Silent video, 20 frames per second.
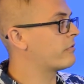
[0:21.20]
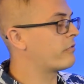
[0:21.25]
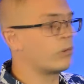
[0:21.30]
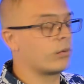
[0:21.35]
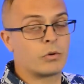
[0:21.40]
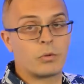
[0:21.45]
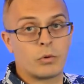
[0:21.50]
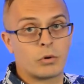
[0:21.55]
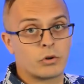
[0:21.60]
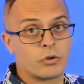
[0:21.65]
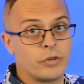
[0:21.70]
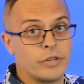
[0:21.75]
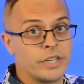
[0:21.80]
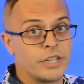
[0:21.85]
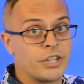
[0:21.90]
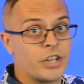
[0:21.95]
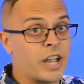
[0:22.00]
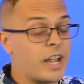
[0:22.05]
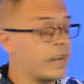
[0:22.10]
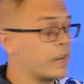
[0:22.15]
for 1/4 inch
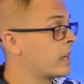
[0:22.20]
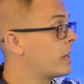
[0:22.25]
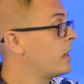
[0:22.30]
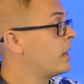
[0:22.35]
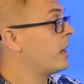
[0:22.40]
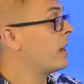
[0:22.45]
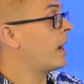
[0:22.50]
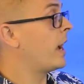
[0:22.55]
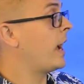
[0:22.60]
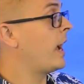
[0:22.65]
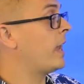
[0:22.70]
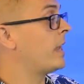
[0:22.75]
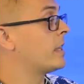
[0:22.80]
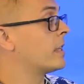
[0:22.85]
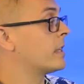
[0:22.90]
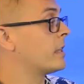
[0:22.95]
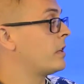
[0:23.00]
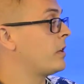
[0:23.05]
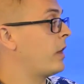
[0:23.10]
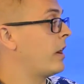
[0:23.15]
jack,
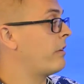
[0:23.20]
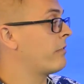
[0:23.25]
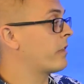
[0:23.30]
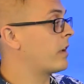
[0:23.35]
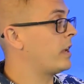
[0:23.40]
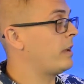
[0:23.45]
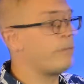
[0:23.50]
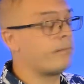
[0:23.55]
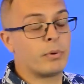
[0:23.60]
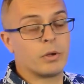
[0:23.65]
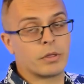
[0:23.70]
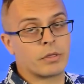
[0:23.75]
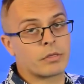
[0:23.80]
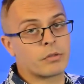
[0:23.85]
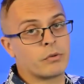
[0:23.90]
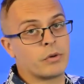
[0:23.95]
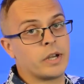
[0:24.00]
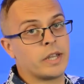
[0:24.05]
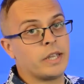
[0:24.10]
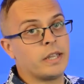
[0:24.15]
and you have input
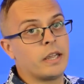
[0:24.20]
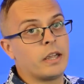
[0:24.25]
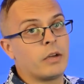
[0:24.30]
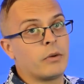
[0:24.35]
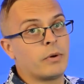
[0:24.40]
3,